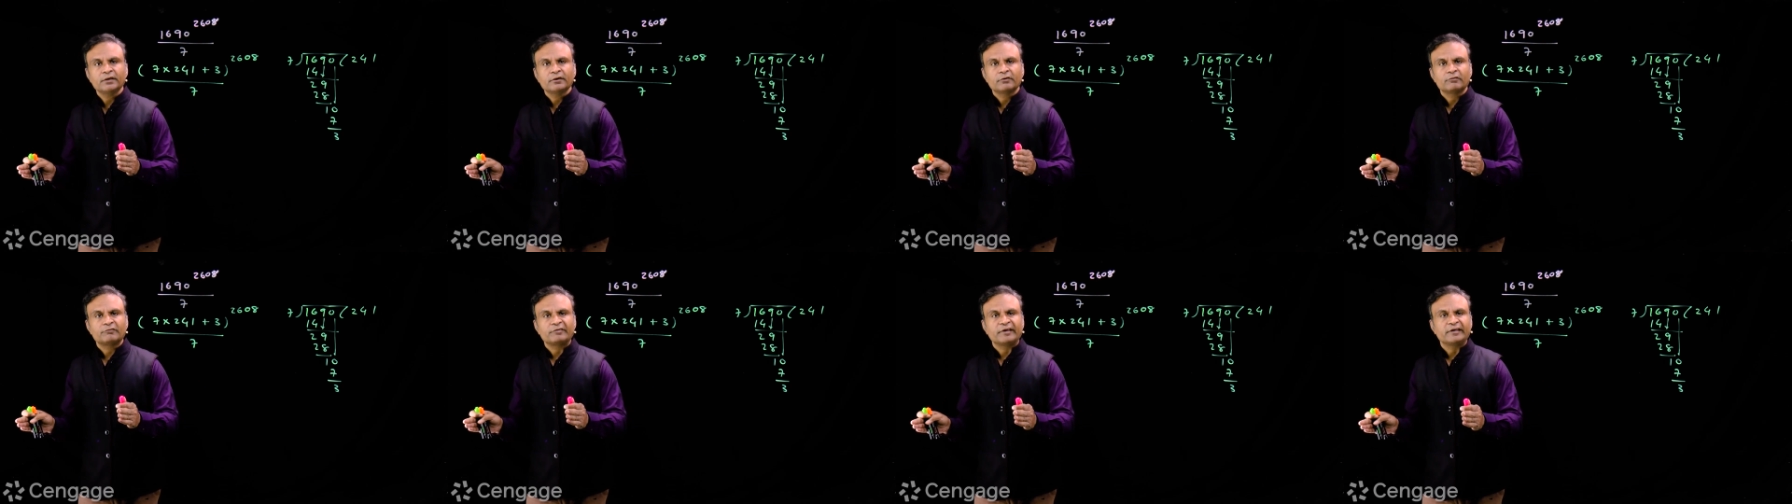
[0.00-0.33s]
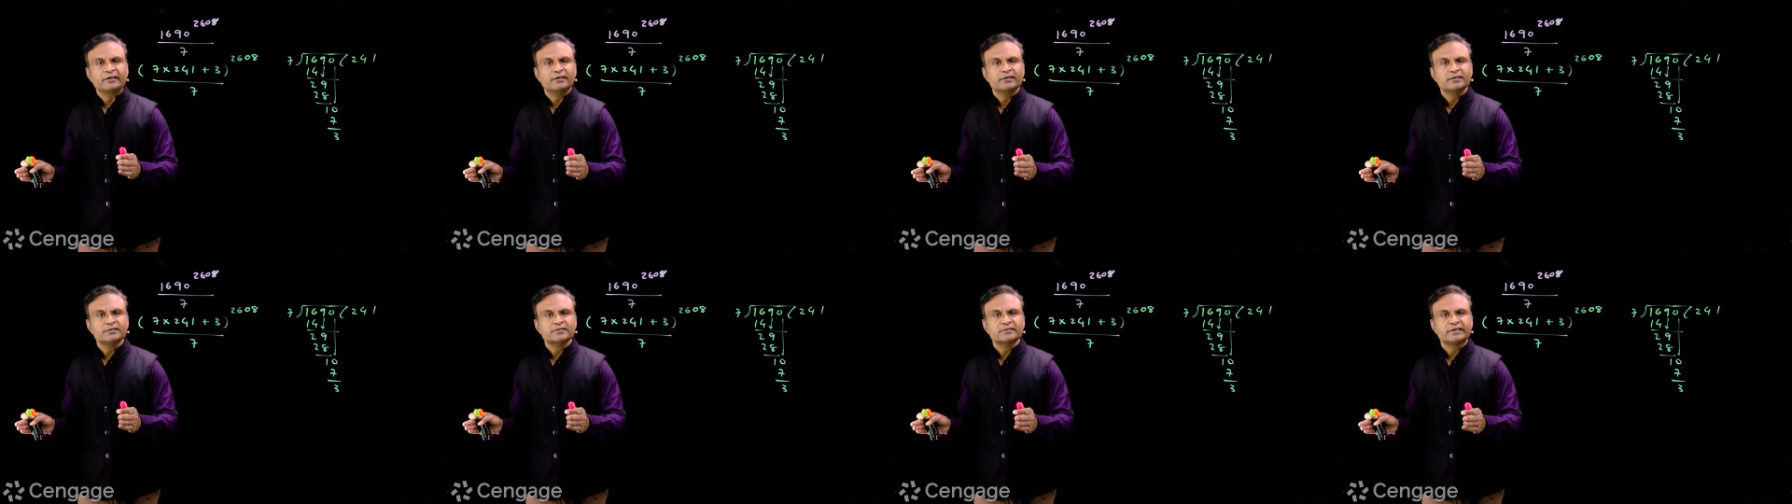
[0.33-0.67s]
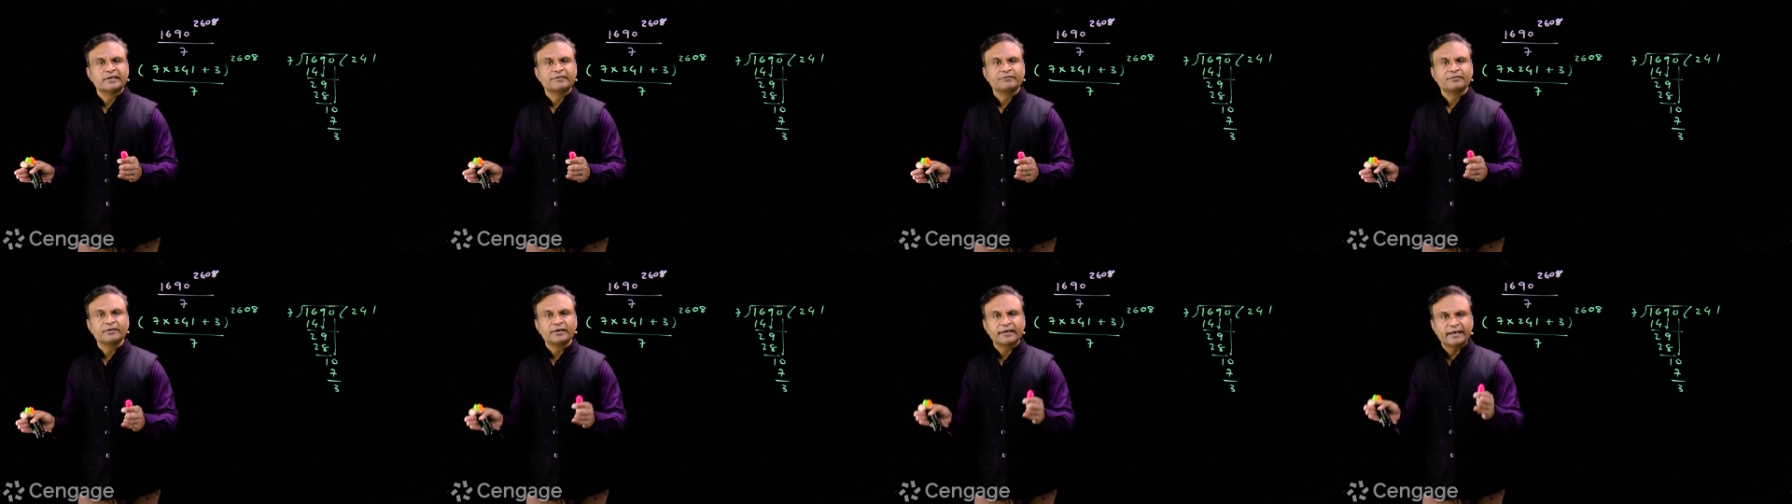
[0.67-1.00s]
factor
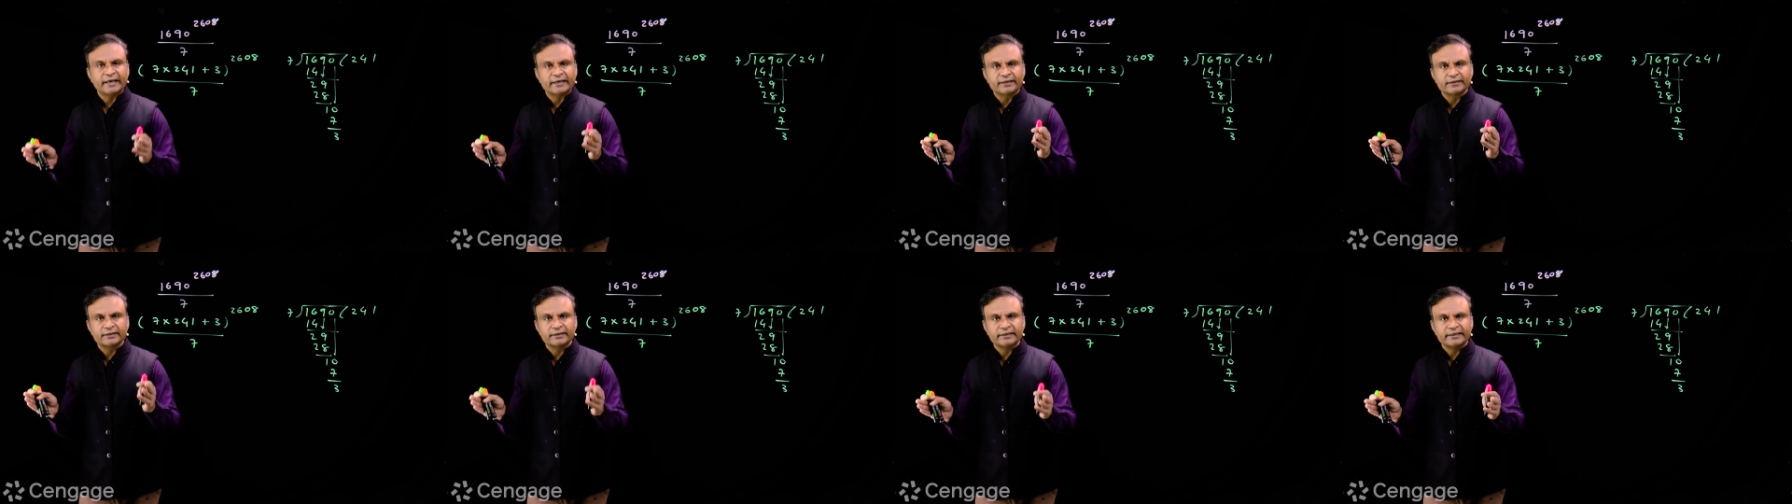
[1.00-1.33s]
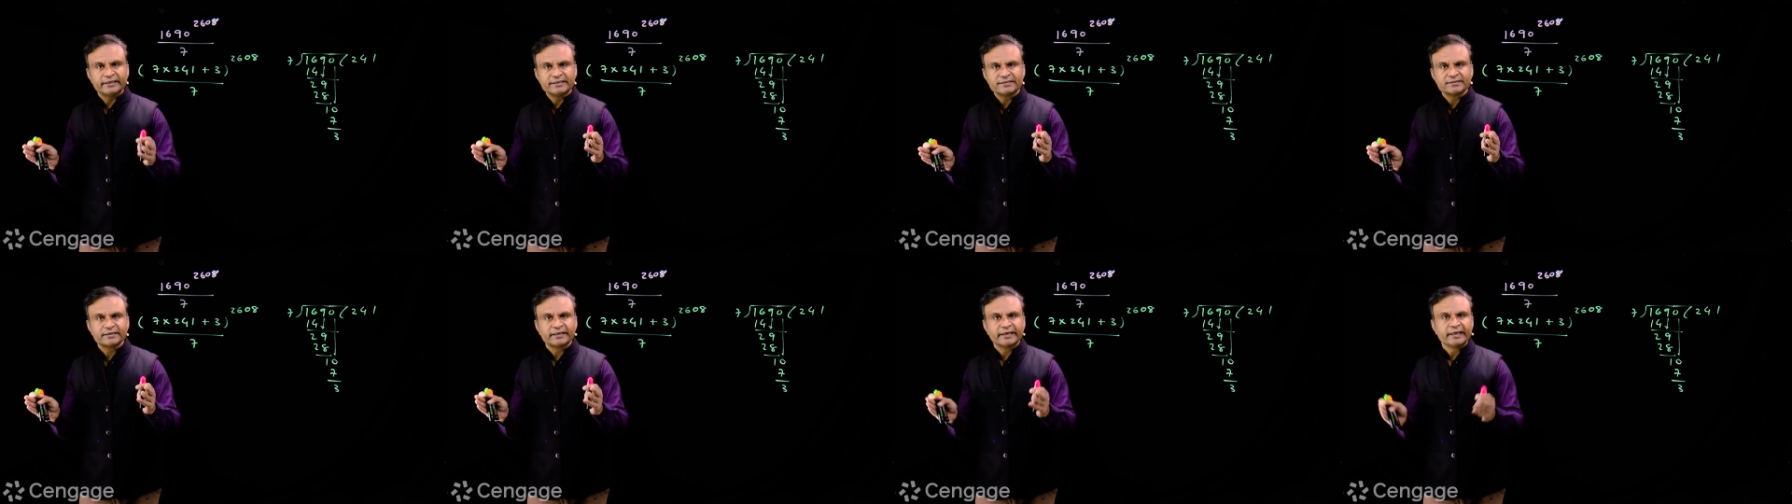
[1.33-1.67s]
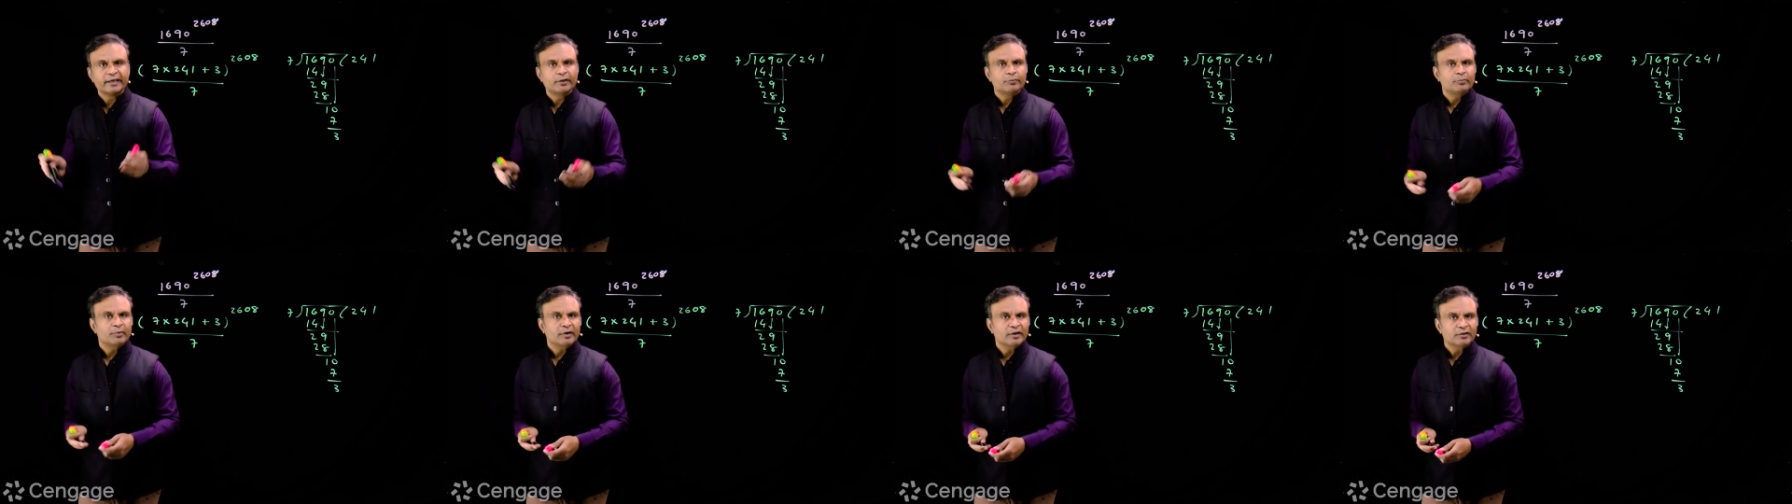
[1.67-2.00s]
7 at least
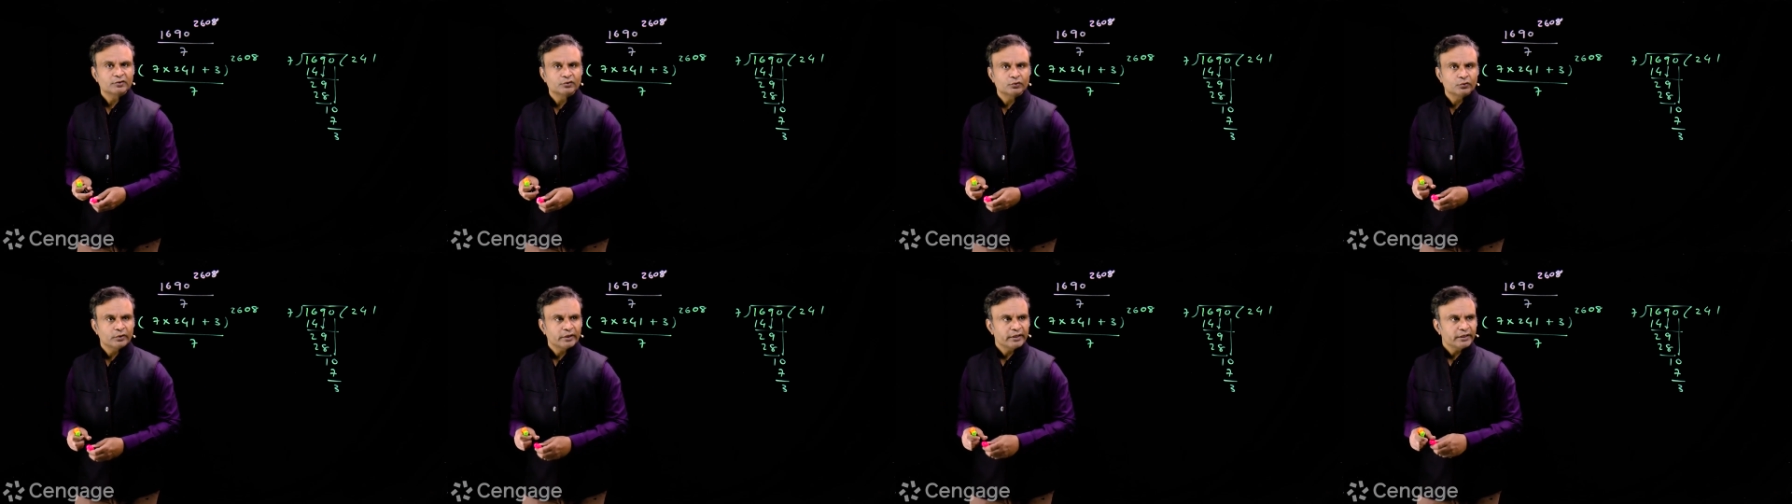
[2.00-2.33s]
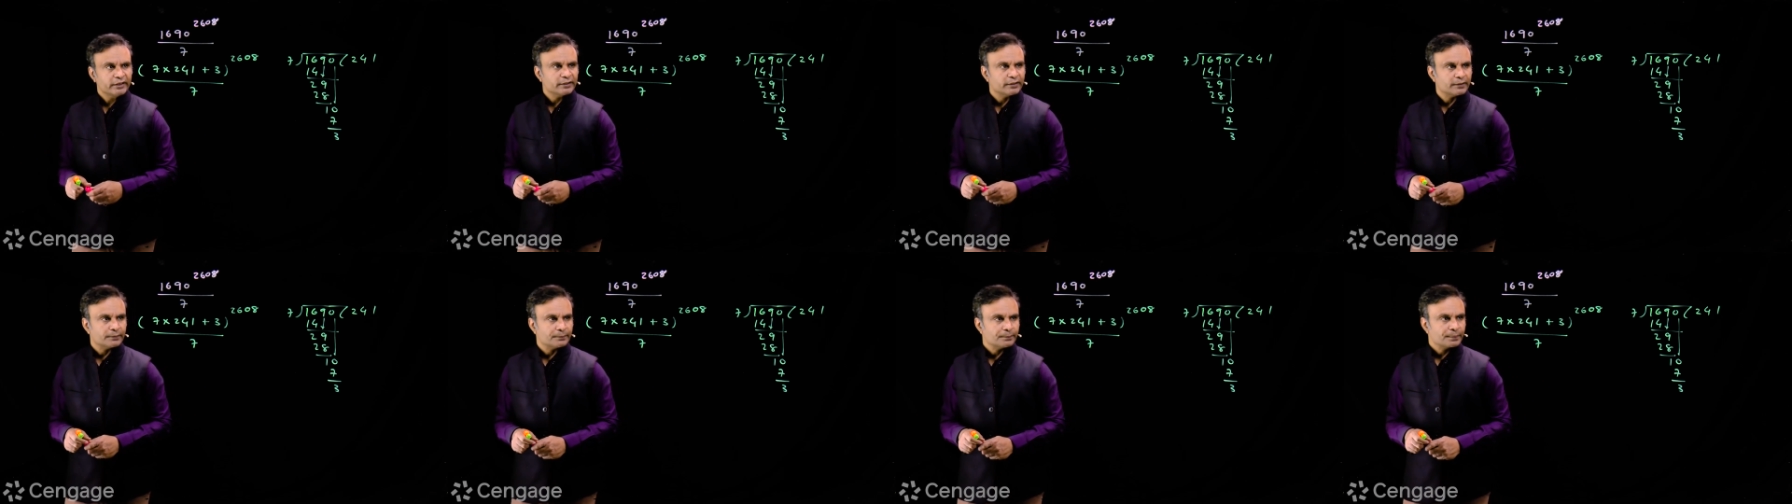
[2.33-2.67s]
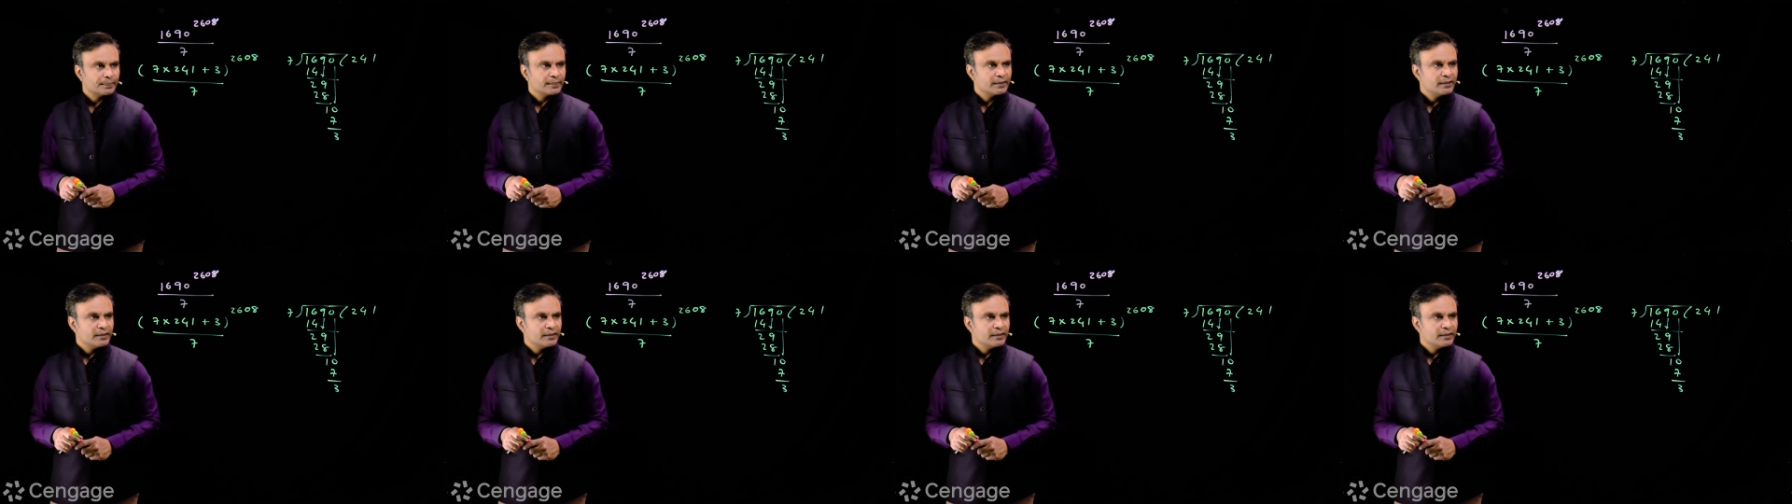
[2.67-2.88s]
ek bar to aayega.